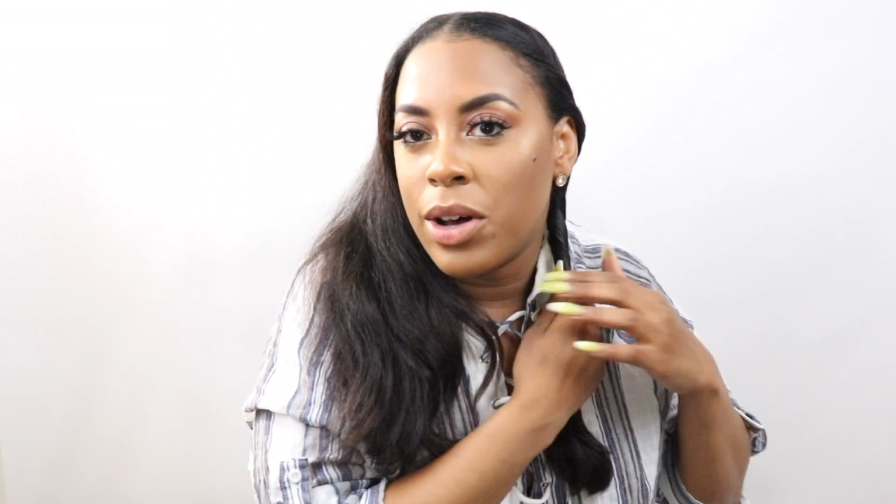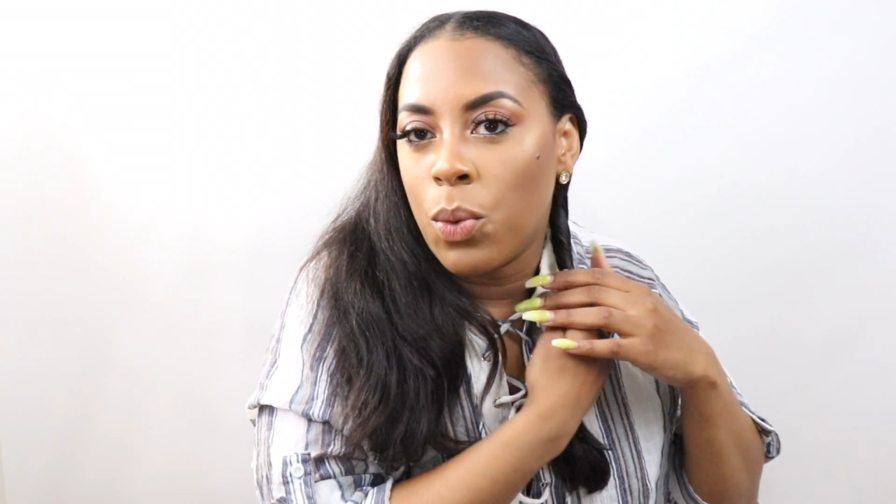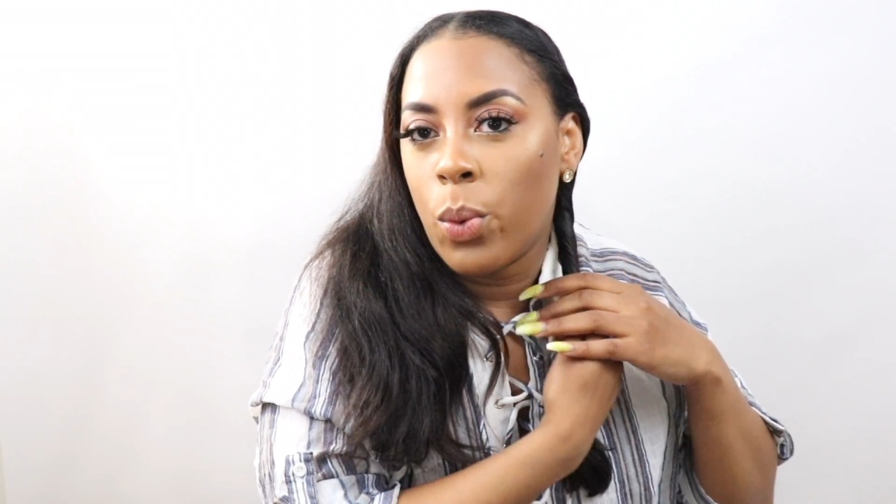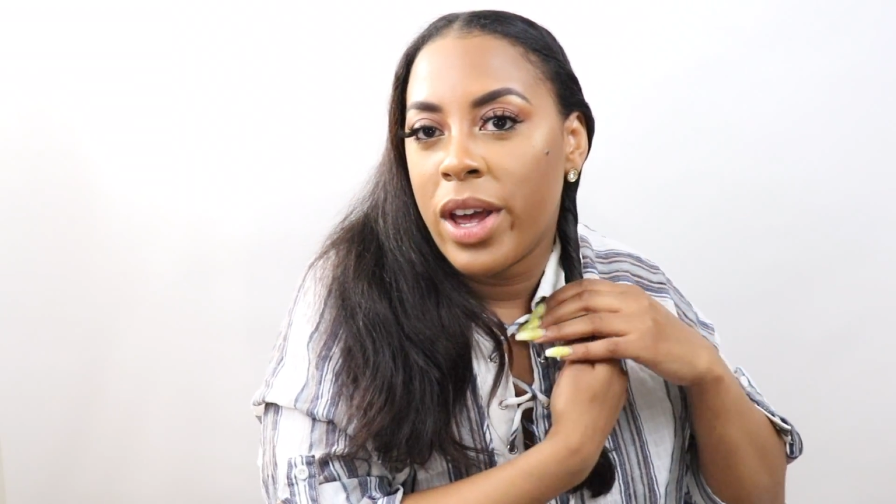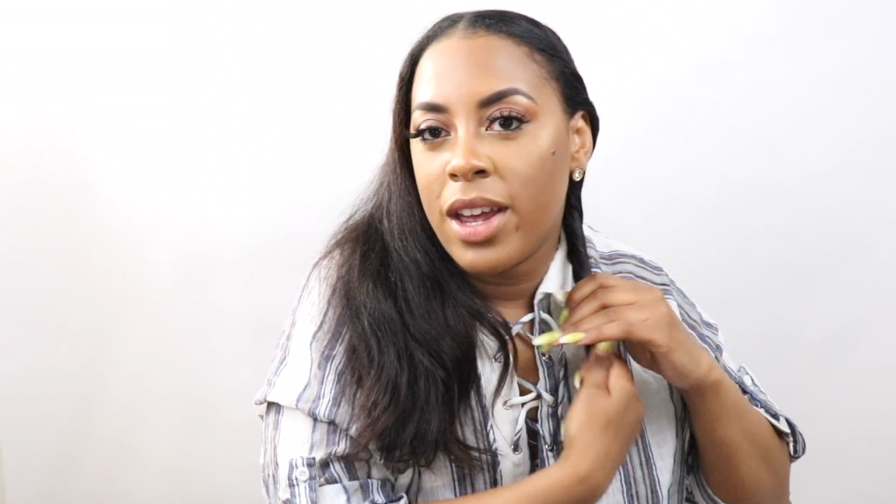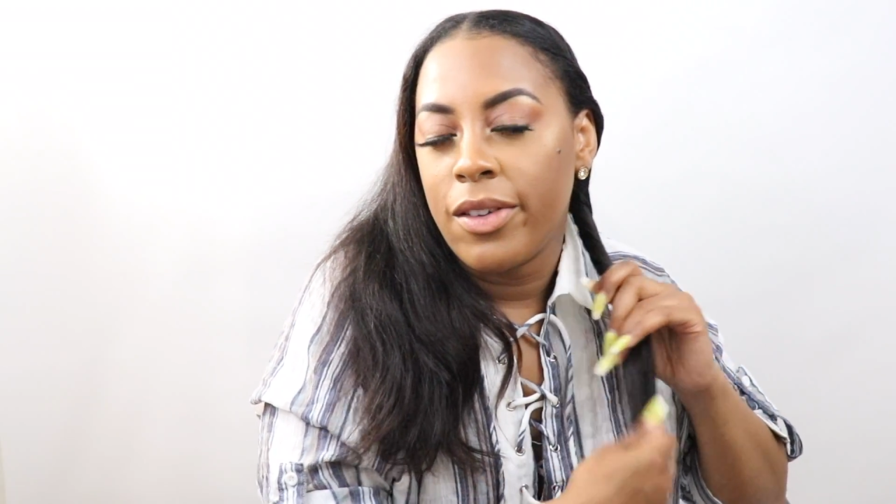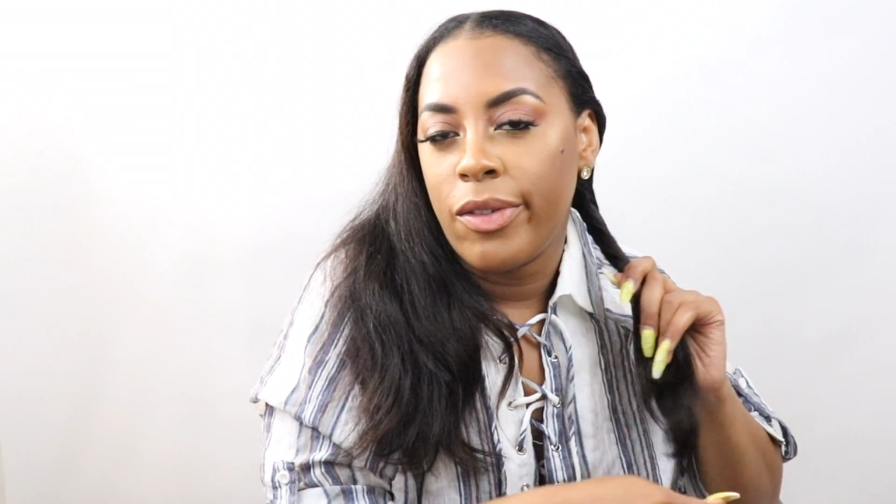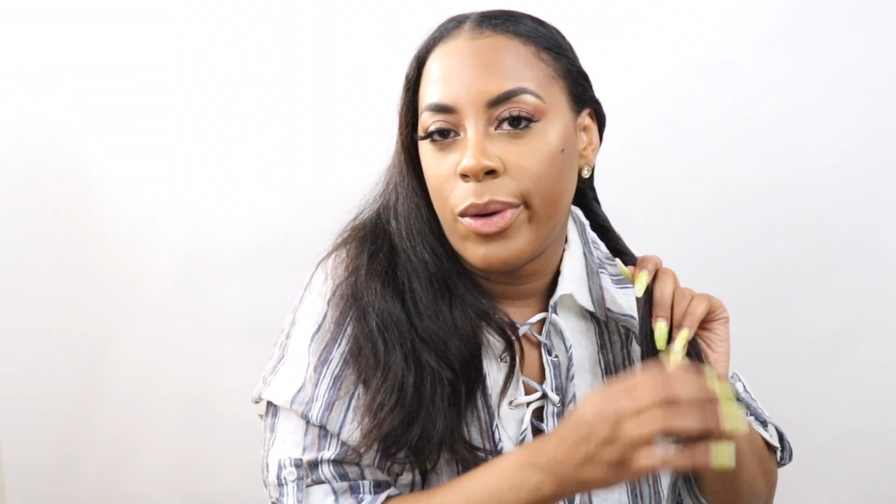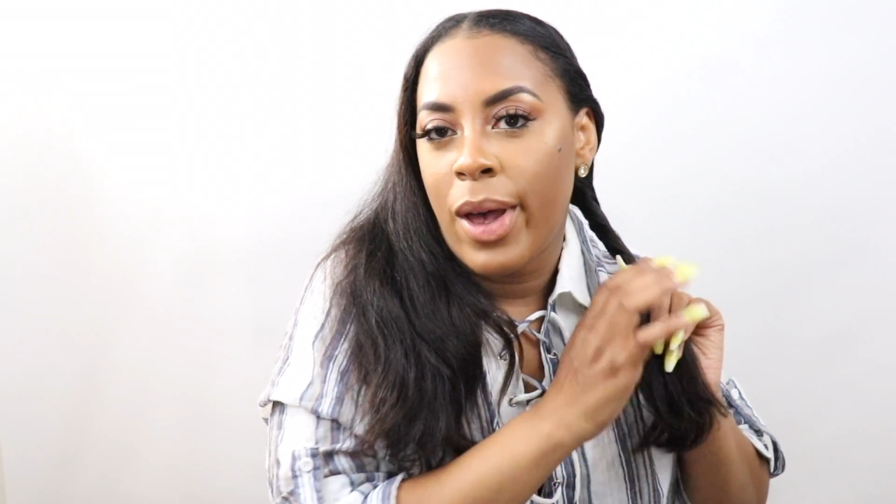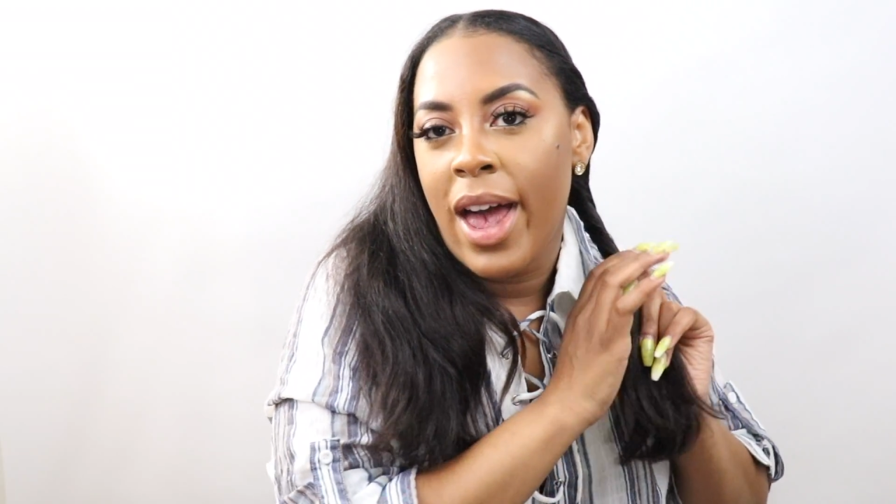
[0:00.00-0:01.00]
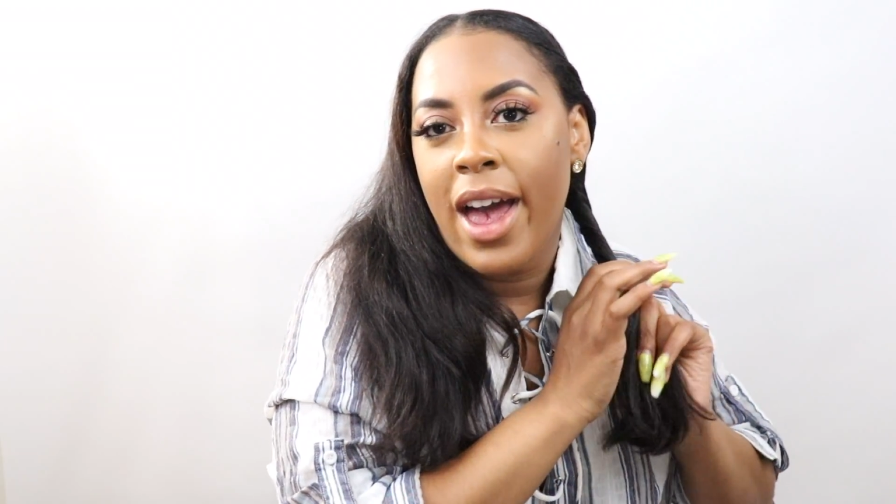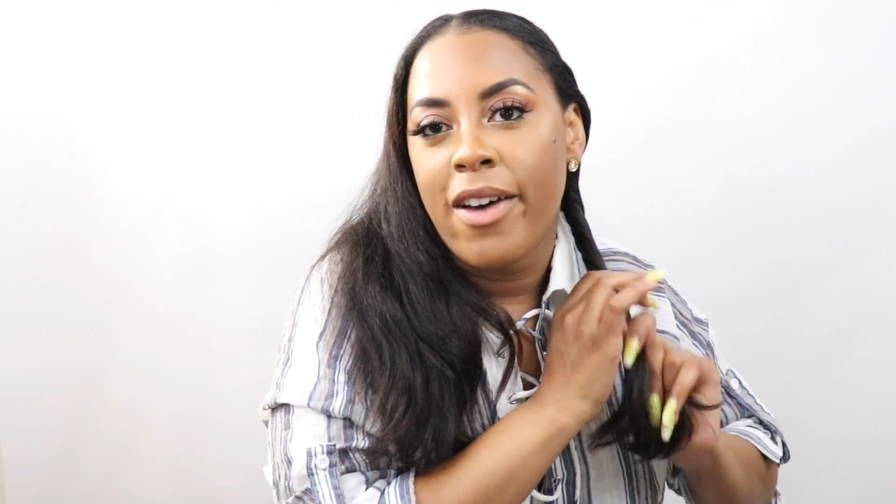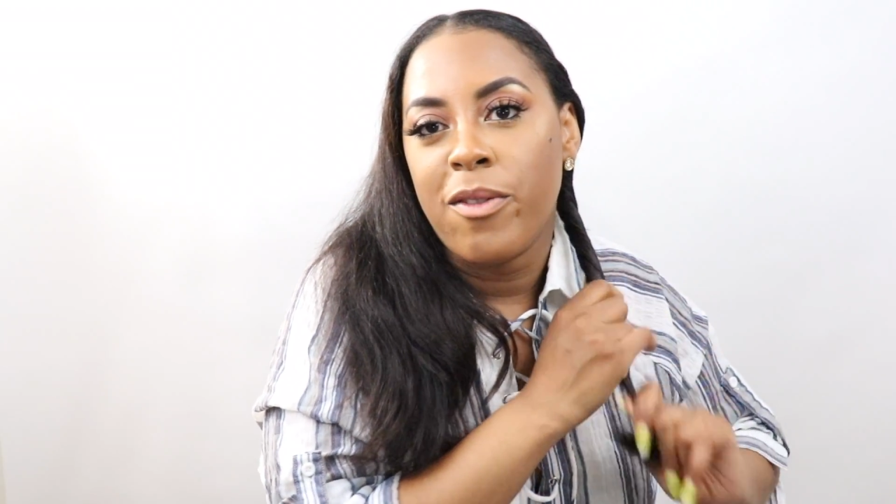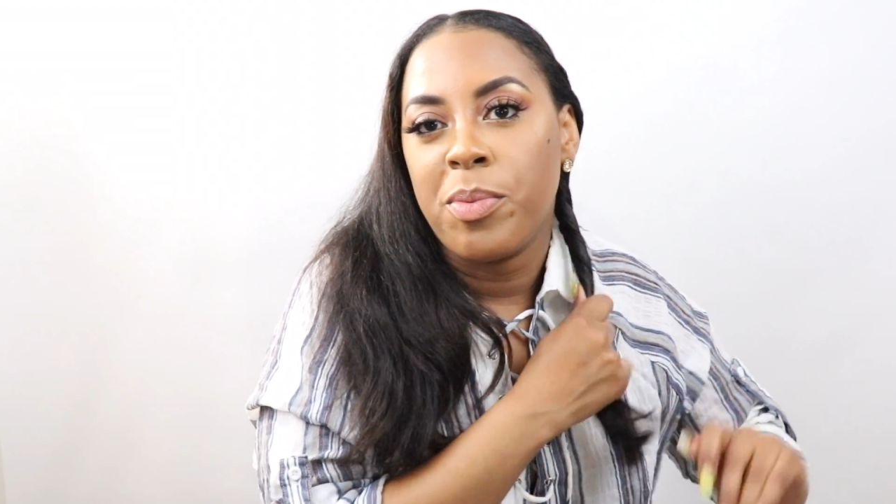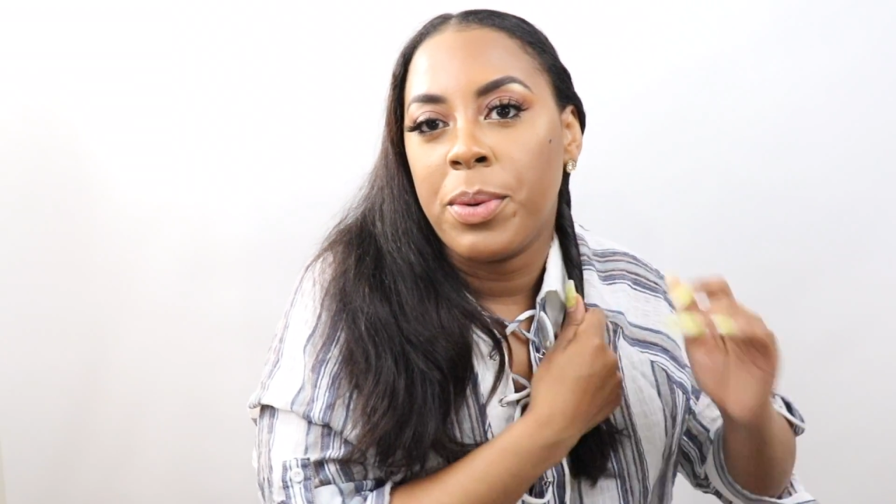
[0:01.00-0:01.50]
a wave you'll have.